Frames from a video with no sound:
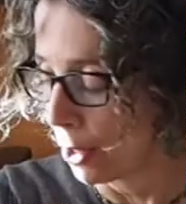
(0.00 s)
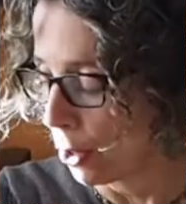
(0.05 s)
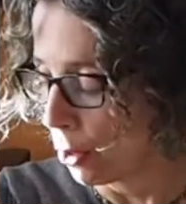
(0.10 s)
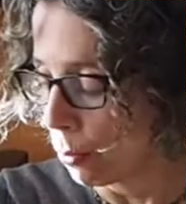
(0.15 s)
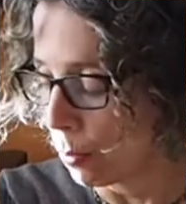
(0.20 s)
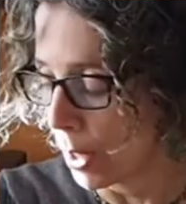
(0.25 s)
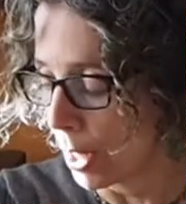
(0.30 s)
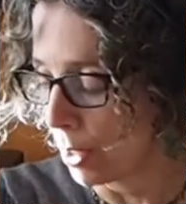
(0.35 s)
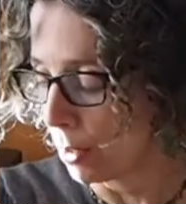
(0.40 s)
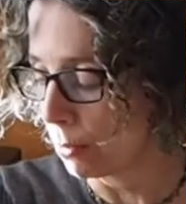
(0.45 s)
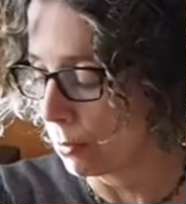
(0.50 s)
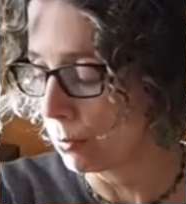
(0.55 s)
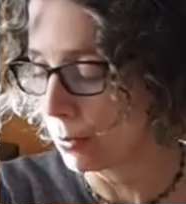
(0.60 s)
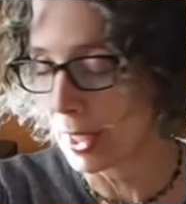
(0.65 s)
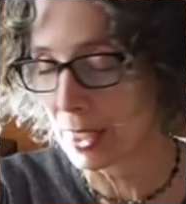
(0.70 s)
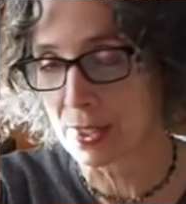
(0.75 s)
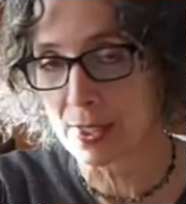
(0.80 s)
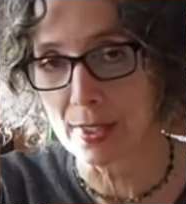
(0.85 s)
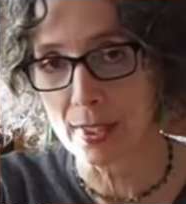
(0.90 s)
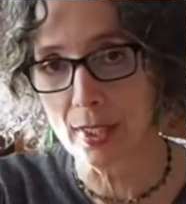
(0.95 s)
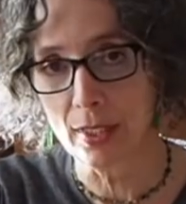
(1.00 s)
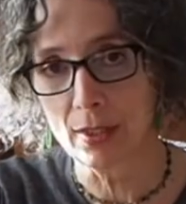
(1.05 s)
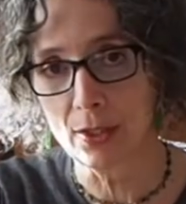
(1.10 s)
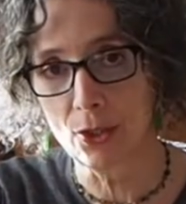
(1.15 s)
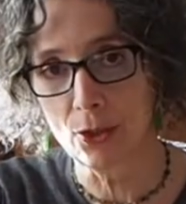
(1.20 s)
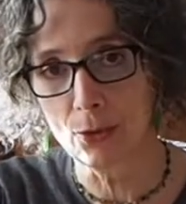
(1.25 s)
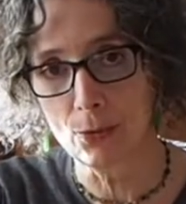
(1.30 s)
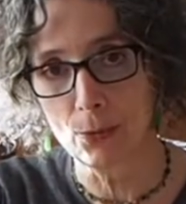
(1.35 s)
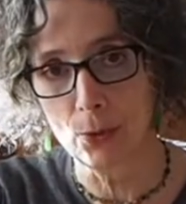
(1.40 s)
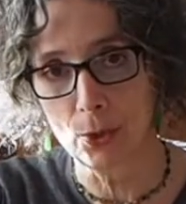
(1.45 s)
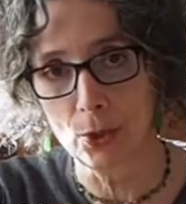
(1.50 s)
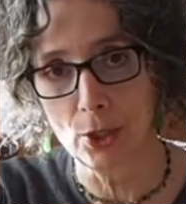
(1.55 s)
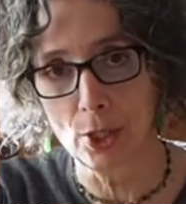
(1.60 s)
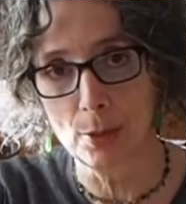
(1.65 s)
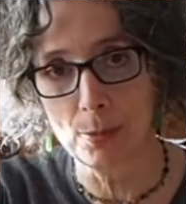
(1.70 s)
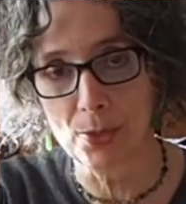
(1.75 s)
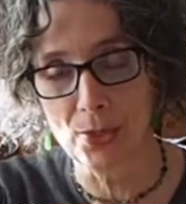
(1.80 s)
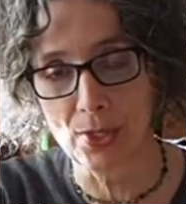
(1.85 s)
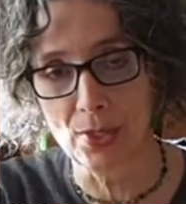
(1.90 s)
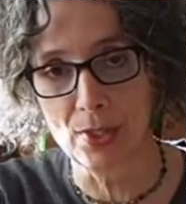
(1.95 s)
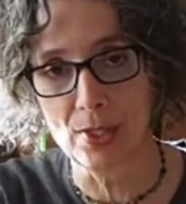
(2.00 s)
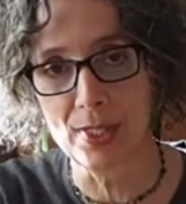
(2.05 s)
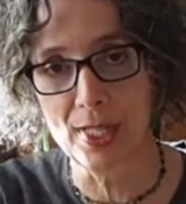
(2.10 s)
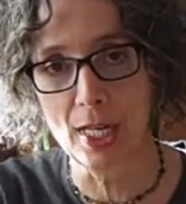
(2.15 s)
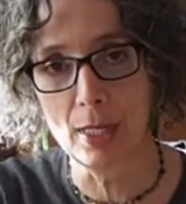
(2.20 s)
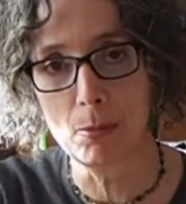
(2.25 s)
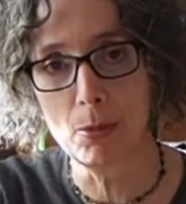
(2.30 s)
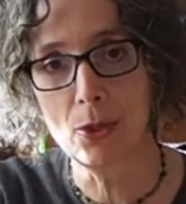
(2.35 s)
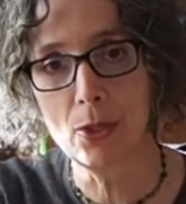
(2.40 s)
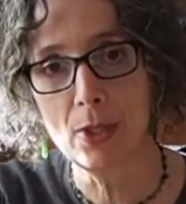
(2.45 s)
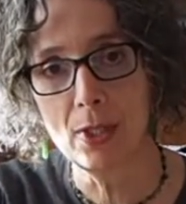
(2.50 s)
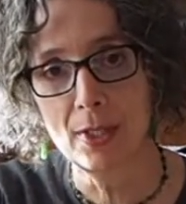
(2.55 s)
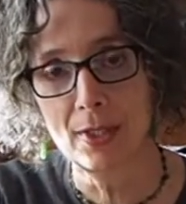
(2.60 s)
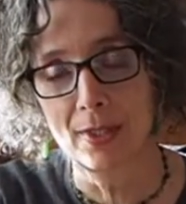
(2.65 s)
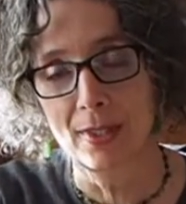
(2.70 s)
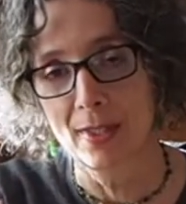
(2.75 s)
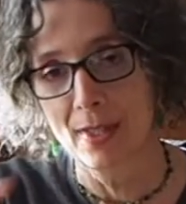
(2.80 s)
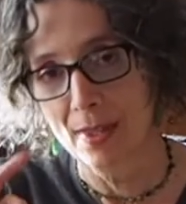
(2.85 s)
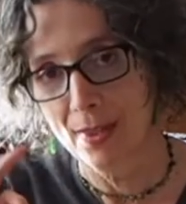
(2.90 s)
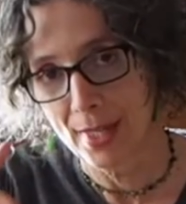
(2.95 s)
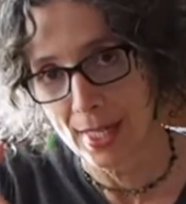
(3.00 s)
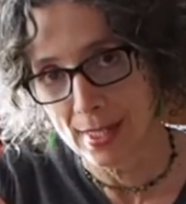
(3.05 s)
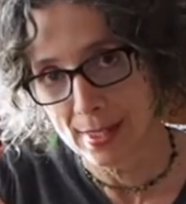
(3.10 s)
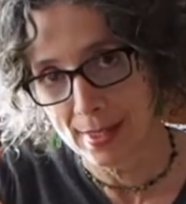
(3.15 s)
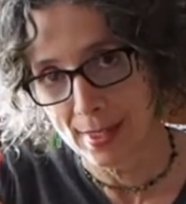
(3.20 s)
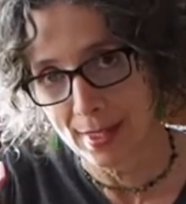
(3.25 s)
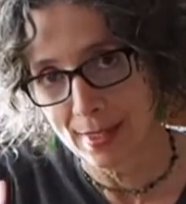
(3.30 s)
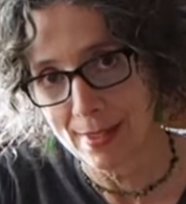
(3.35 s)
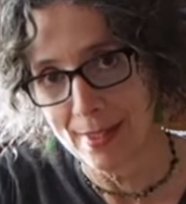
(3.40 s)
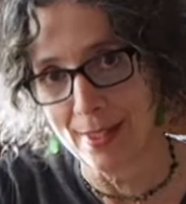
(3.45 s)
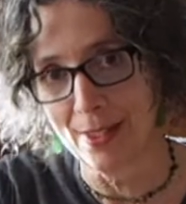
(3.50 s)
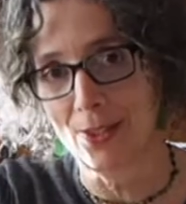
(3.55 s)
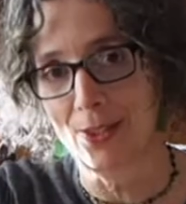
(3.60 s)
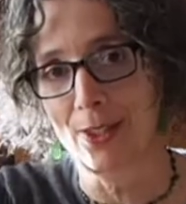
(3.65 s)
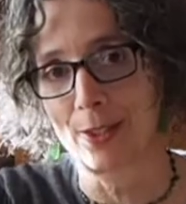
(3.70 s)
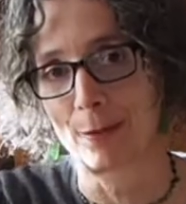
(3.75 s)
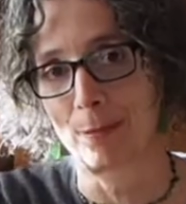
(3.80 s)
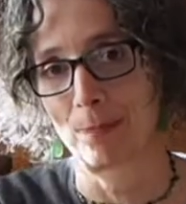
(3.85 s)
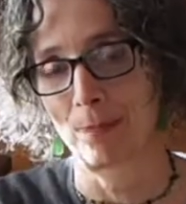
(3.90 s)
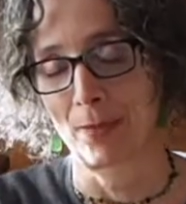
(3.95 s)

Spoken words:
while resting your forearms on the table, that's ideal.